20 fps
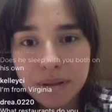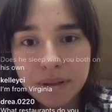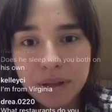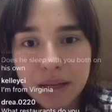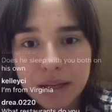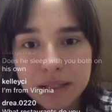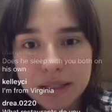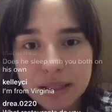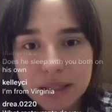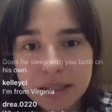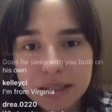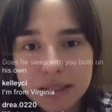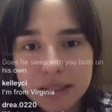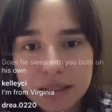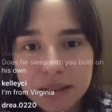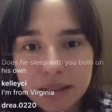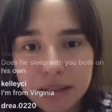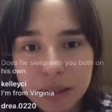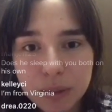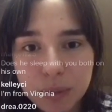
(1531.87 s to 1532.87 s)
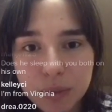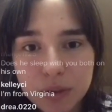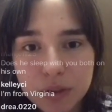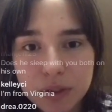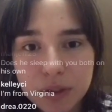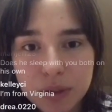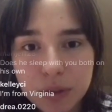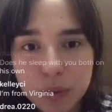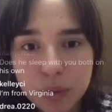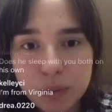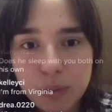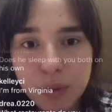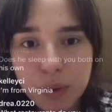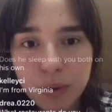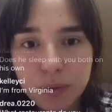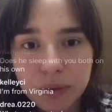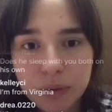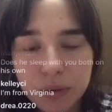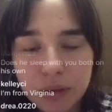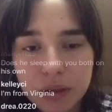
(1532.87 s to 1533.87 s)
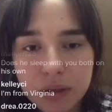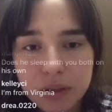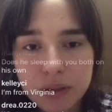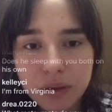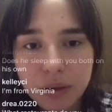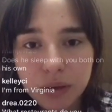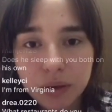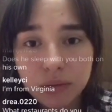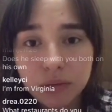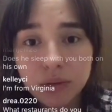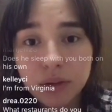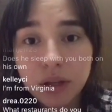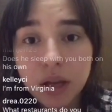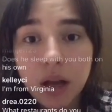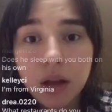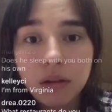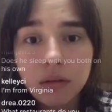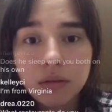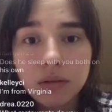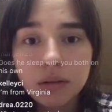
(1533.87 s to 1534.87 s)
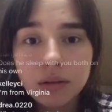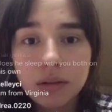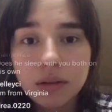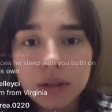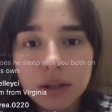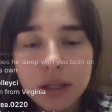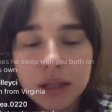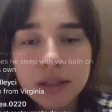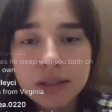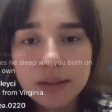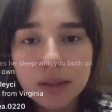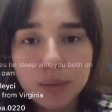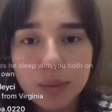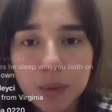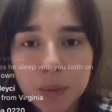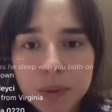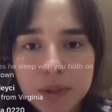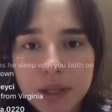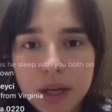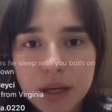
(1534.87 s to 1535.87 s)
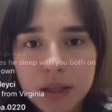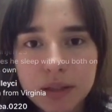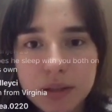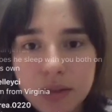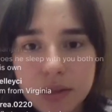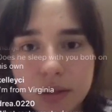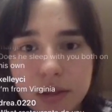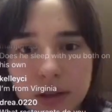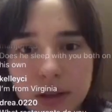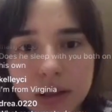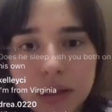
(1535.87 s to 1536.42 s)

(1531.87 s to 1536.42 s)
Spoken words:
Does he sleep with you both on his own? Yeah, he's sleeping with us.